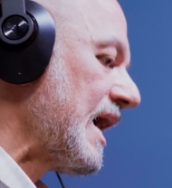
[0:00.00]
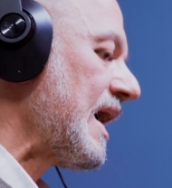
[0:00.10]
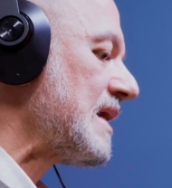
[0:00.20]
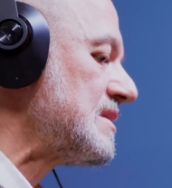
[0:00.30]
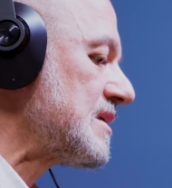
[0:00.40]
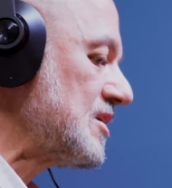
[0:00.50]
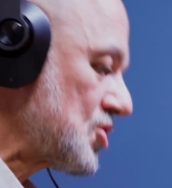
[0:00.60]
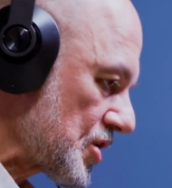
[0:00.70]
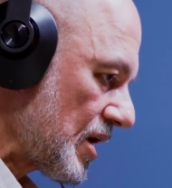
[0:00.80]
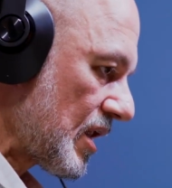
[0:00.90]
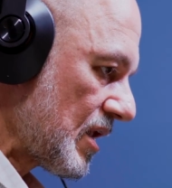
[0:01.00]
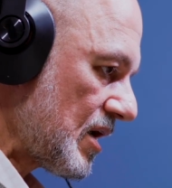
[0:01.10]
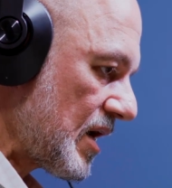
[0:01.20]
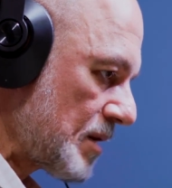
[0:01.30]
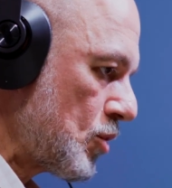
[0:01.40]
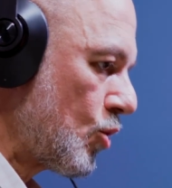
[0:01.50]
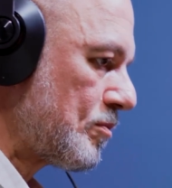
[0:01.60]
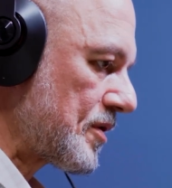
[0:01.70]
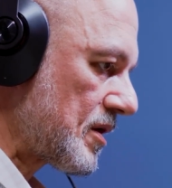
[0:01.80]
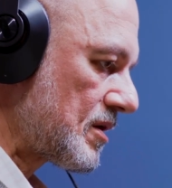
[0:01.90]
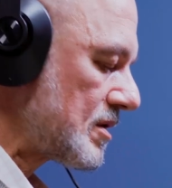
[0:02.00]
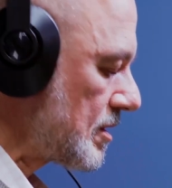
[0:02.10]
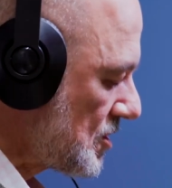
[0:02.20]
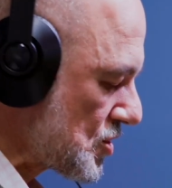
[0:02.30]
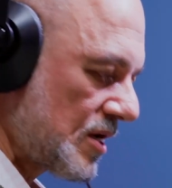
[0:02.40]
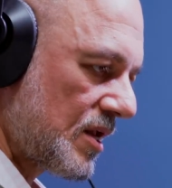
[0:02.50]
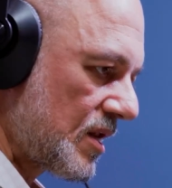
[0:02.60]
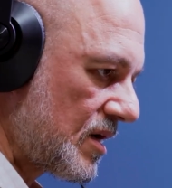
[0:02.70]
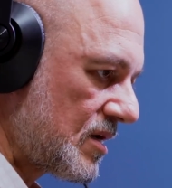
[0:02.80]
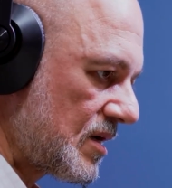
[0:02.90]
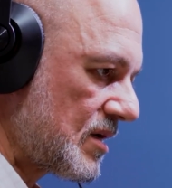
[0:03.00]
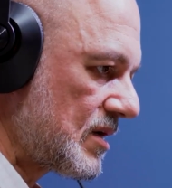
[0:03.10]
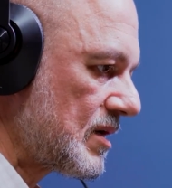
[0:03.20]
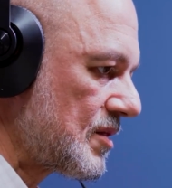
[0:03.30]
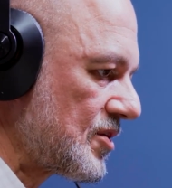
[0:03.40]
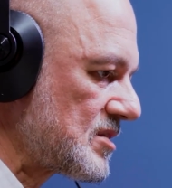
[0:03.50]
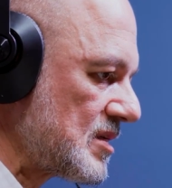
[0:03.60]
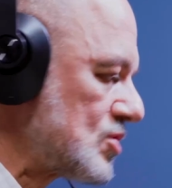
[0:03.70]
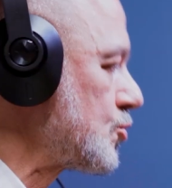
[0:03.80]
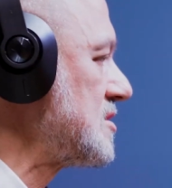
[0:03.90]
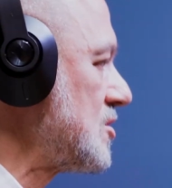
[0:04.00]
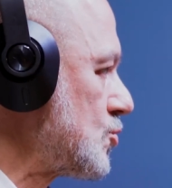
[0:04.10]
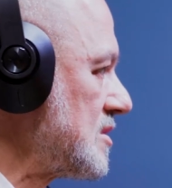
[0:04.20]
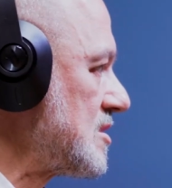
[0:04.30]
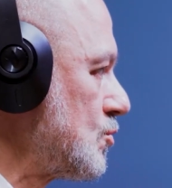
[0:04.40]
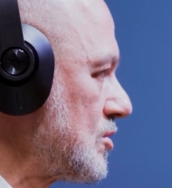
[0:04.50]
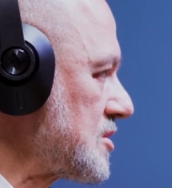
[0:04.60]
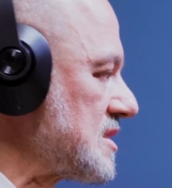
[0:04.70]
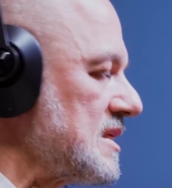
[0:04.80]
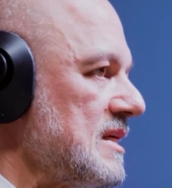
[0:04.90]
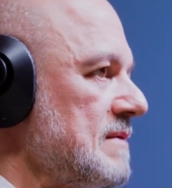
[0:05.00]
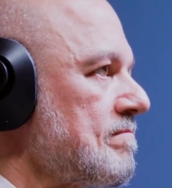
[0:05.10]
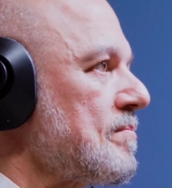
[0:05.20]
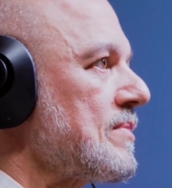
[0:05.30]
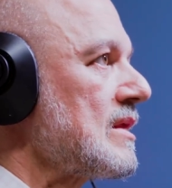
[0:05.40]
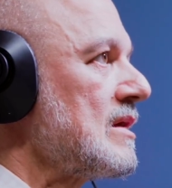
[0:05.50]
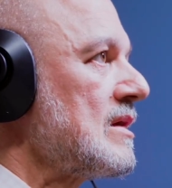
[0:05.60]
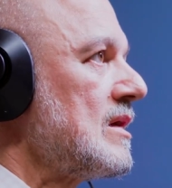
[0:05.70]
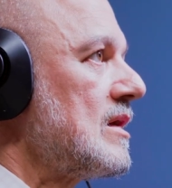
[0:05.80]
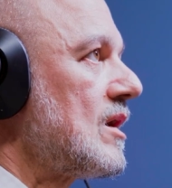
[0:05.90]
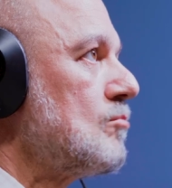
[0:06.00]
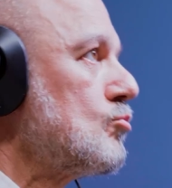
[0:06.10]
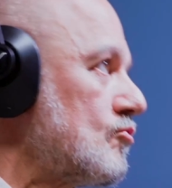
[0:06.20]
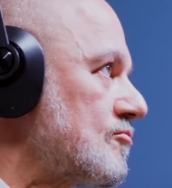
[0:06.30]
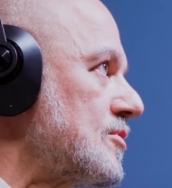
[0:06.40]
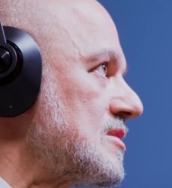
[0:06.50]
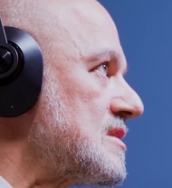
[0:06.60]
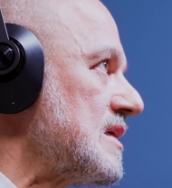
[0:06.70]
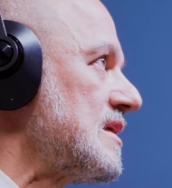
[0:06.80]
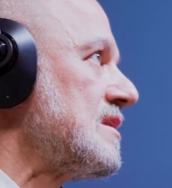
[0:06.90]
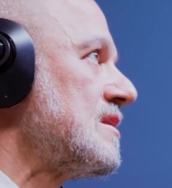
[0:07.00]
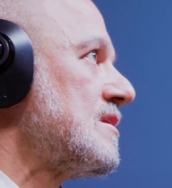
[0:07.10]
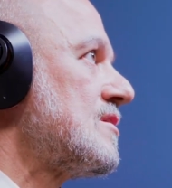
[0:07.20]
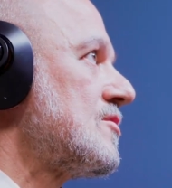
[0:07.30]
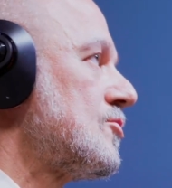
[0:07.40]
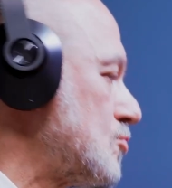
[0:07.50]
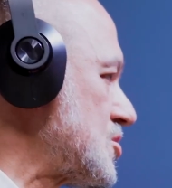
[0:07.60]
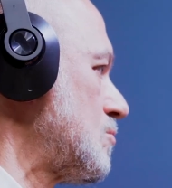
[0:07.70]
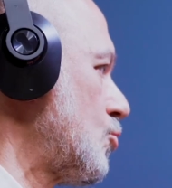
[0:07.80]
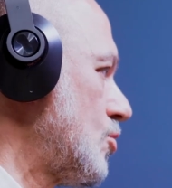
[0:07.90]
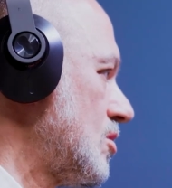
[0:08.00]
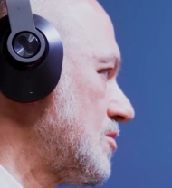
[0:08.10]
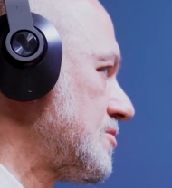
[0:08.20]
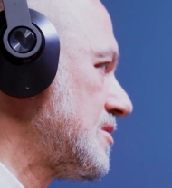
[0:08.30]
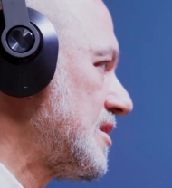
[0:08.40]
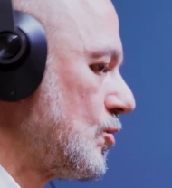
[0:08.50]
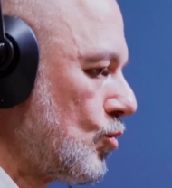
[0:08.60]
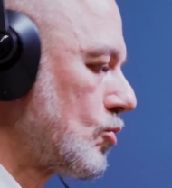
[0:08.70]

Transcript: And inshallah, I'm hoping, that in 2020 we'll see a movement in the Muslim world in